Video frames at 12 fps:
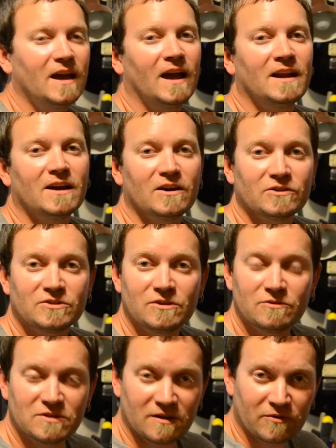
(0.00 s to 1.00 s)
And I also
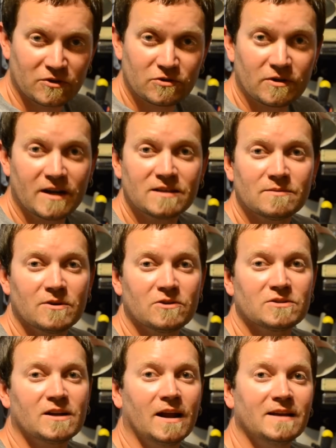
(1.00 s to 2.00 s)
use different
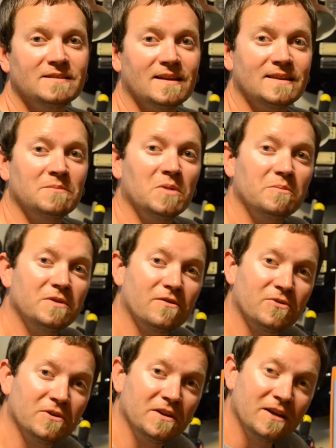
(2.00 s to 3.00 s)
transmitters, and I set them up
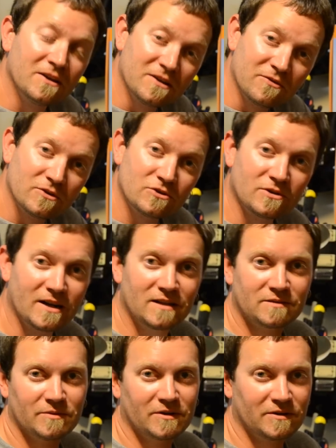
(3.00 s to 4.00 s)
differently on different
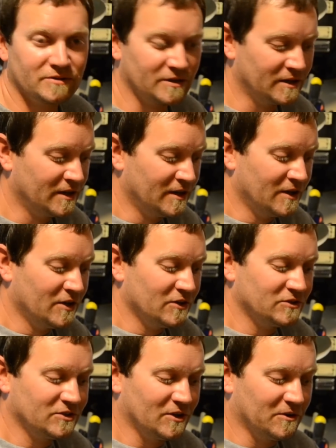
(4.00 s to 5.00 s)
transmitters.
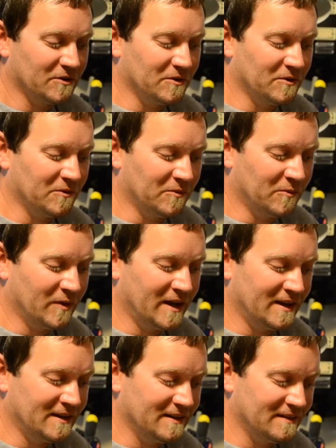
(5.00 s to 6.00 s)
So
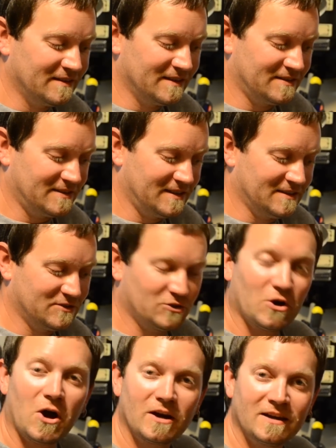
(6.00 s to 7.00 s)
when this is
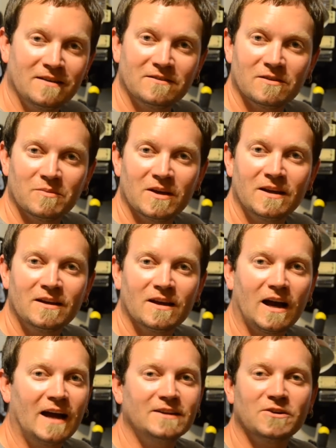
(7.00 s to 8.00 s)
talking to me,
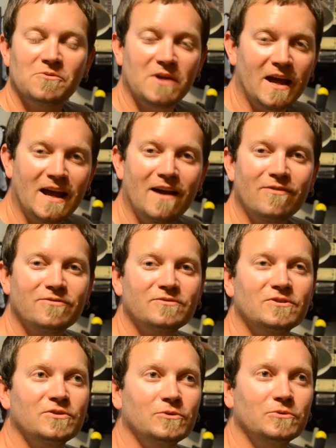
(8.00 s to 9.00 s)
I don't have
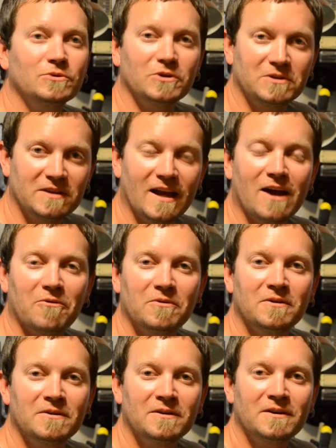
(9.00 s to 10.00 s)
to look
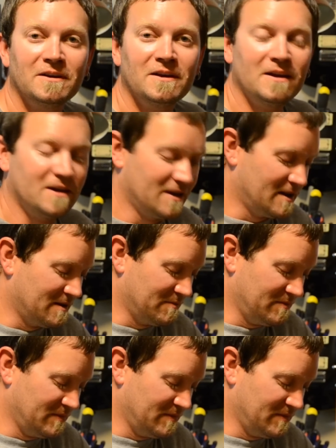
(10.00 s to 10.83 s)
down.